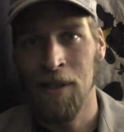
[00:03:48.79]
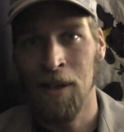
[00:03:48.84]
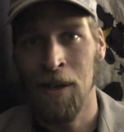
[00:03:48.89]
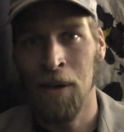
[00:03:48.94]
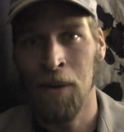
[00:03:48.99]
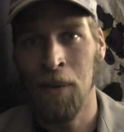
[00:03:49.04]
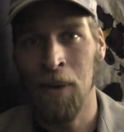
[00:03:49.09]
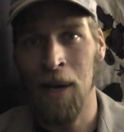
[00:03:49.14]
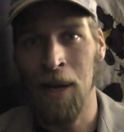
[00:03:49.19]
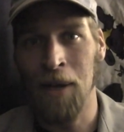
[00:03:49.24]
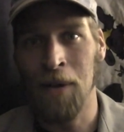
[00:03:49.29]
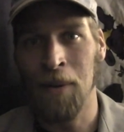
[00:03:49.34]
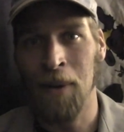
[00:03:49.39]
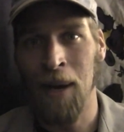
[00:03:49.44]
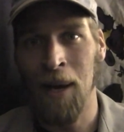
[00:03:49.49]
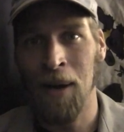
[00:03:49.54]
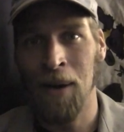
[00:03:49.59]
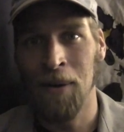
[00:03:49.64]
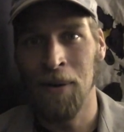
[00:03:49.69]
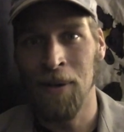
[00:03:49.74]
You know, when I go
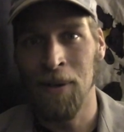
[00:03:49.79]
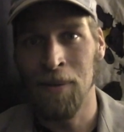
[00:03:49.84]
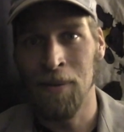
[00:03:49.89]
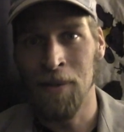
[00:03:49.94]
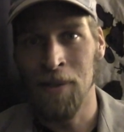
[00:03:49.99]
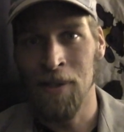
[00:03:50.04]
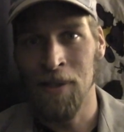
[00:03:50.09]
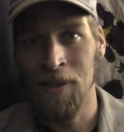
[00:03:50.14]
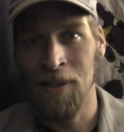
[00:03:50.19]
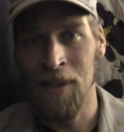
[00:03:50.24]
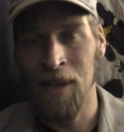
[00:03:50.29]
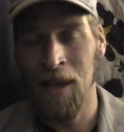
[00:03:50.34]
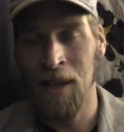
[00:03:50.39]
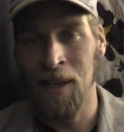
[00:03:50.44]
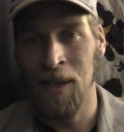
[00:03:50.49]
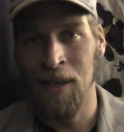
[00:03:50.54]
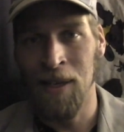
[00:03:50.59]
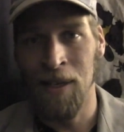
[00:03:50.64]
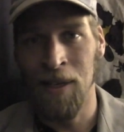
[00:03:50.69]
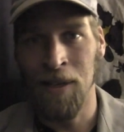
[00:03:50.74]
out in
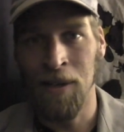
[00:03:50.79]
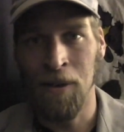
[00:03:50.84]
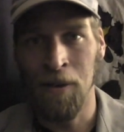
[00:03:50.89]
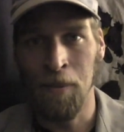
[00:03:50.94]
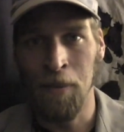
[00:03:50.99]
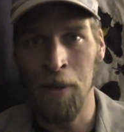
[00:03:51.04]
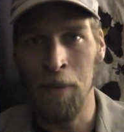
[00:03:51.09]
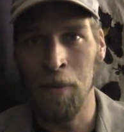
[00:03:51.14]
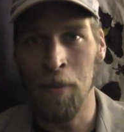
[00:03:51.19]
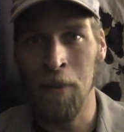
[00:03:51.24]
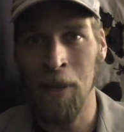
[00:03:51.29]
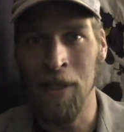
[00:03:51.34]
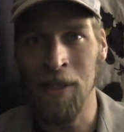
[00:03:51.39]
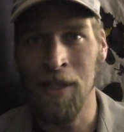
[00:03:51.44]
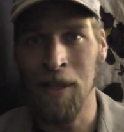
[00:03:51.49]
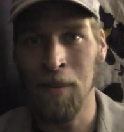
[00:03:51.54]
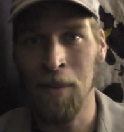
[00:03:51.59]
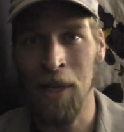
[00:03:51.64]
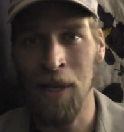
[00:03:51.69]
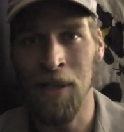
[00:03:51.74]
society, you know, people may
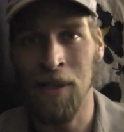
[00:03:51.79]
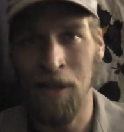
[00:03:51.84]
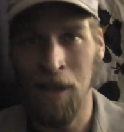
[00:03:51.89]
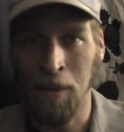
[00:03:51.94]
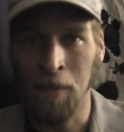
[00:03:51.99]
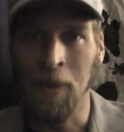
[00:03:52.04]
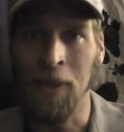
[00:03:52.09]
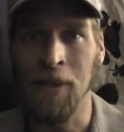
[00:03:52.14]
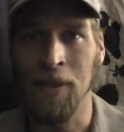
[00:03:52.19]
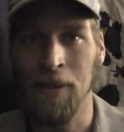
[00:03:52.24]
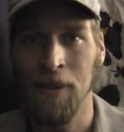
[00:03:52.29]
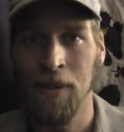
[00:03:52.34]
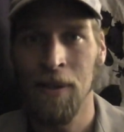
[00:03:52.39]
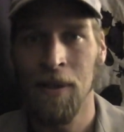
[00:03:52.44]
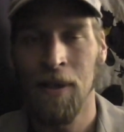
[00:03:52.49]
seem like zombies.